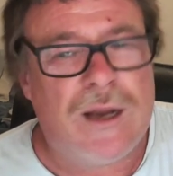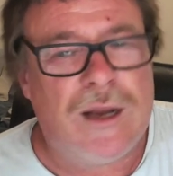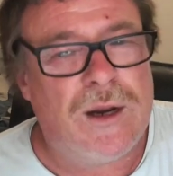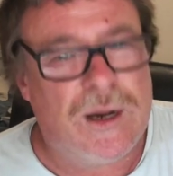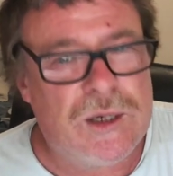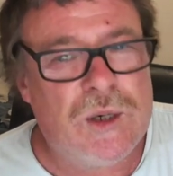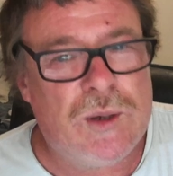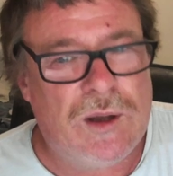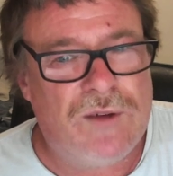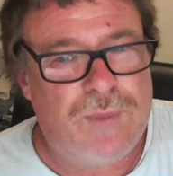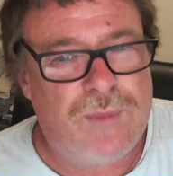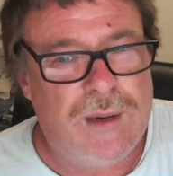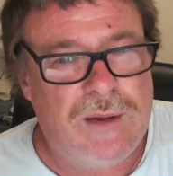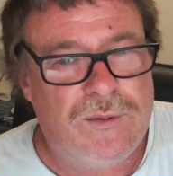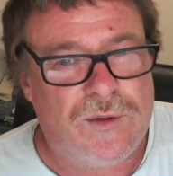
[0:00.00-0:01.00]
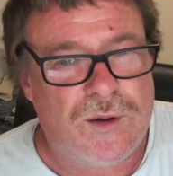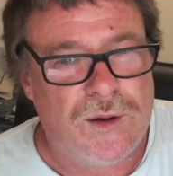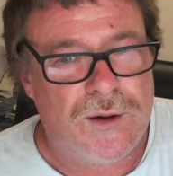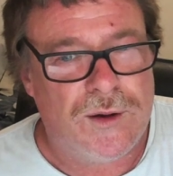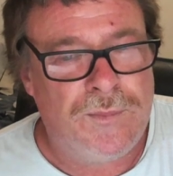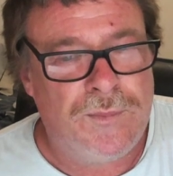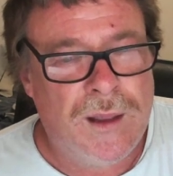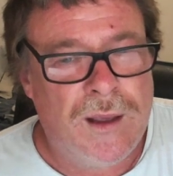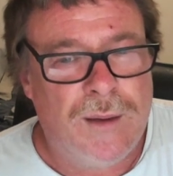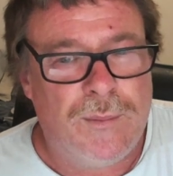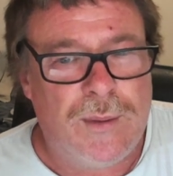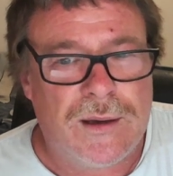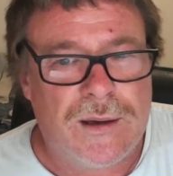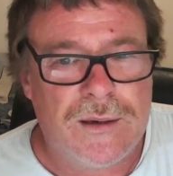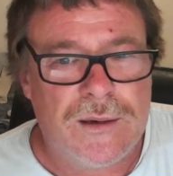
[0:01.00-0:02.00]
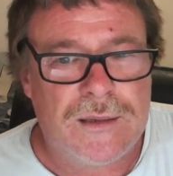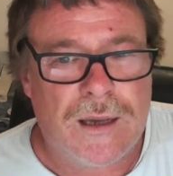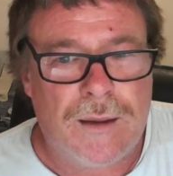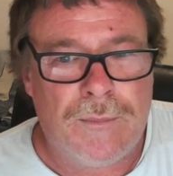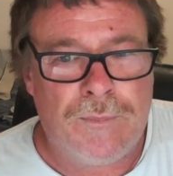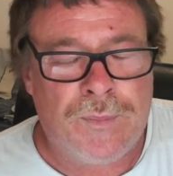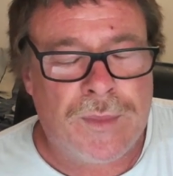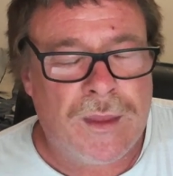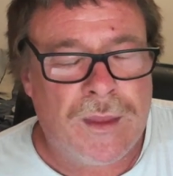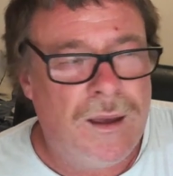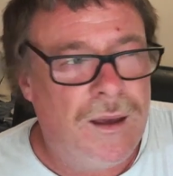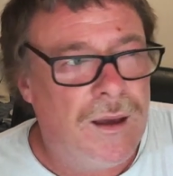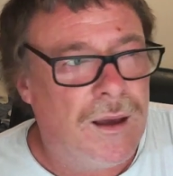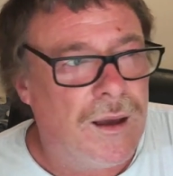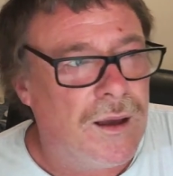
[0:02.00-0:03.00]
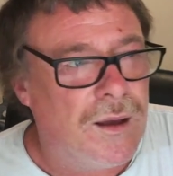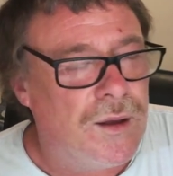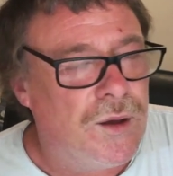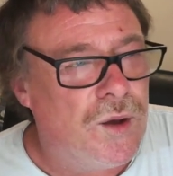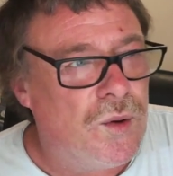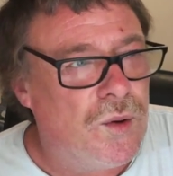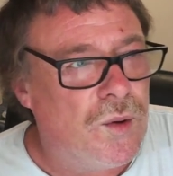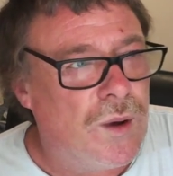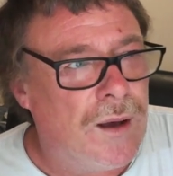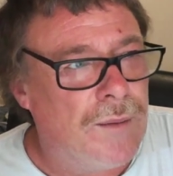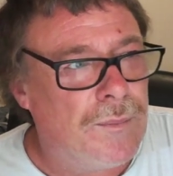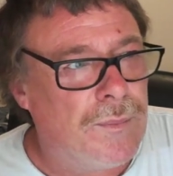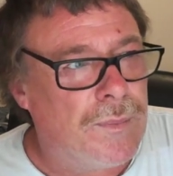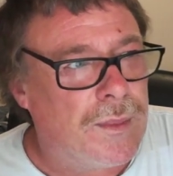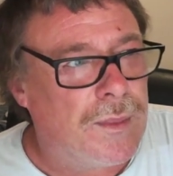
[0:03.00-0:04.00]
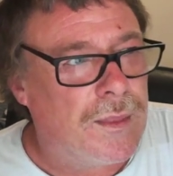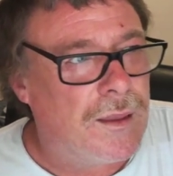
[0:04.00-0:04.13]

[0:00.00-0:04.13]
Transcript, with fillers: and I do have pity for you because um, you um,